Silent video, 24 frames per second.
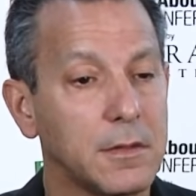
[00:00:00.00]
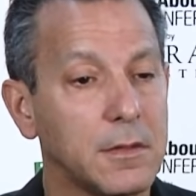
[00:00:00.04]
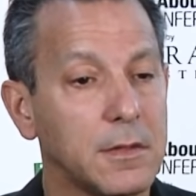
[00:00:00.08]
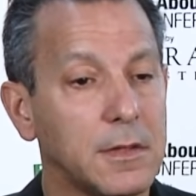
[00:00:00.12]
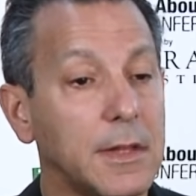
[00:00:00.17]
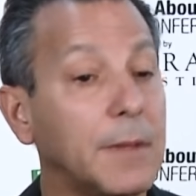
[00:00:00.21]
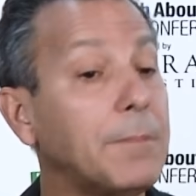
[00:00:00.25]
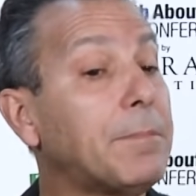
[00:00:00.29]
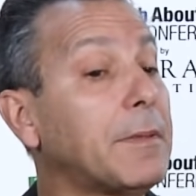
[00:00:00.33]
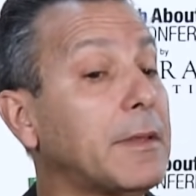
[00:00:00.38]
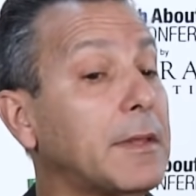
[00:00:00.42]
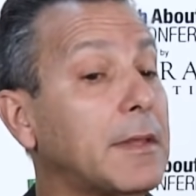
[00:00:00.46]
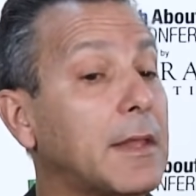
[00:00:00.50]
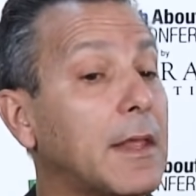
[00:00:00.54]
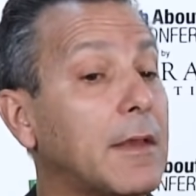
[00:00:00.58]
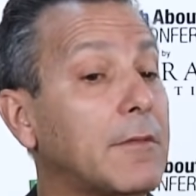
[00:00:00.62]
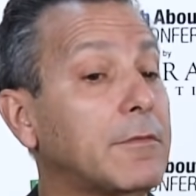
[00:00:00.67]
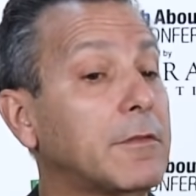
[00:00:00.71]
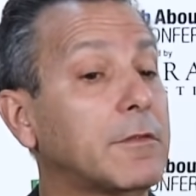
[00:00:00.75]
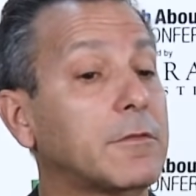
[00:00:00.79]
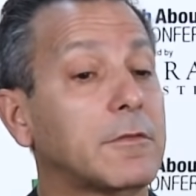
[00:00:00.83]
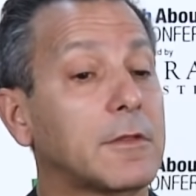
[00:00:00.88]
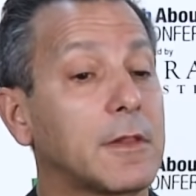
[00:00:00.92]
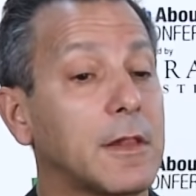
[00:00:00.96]
lipid
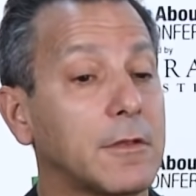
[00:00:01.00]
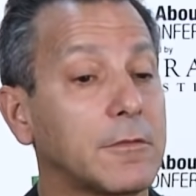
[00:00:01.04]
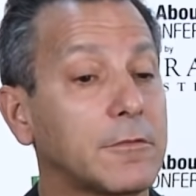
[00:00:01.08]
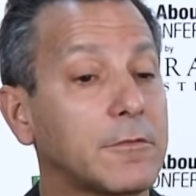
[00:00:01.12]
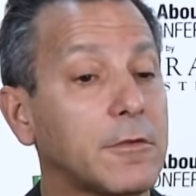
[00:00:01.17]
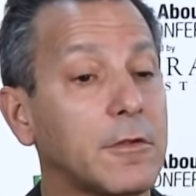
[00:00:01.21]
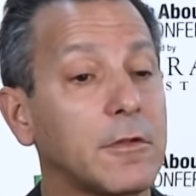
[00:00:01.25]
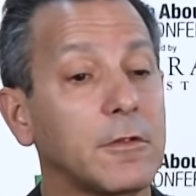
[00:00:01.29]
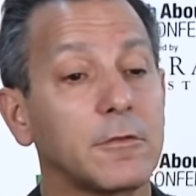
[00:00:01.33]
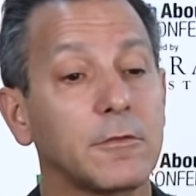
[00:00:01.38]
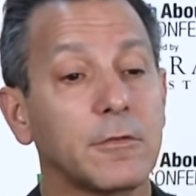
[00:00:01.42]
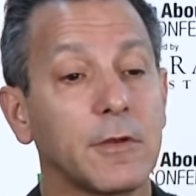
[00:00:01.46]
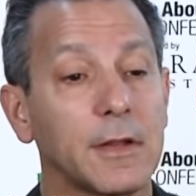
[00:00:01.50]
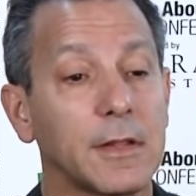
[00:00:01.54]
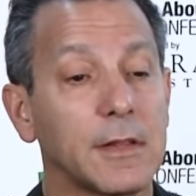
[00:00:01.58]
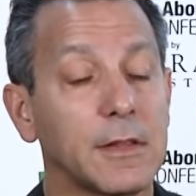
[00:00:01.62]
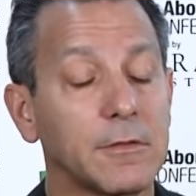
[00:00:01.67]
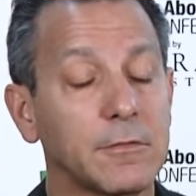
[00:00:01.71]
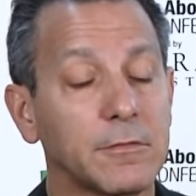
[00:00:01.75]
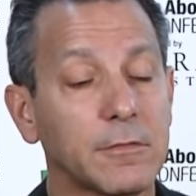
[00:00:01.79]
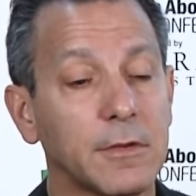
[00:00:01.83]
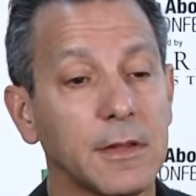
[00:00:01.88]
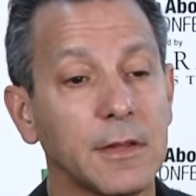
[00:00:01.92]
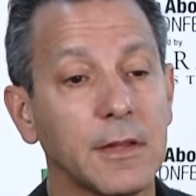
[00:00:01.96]
levels, cholesterol,
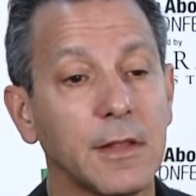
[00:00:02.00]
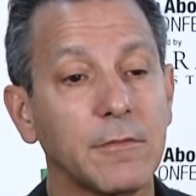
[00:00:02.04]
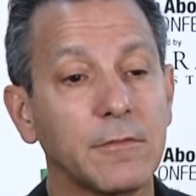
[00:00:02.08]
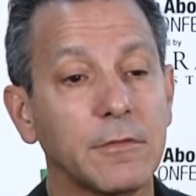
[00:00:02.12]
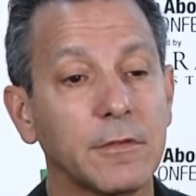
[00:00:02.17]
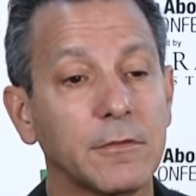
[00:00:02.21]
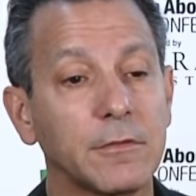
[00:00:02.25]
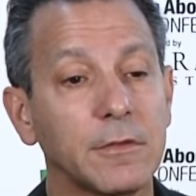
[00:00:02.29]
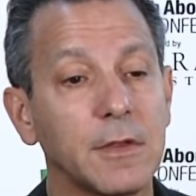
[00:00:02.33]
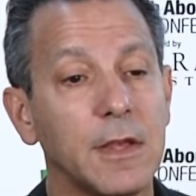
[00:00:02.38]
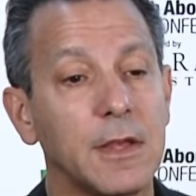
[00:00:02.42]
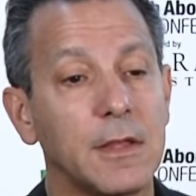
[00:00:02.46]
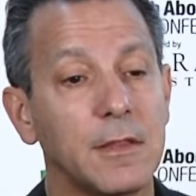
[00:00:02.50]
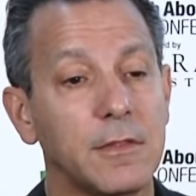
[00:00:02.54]
triglyceride levels.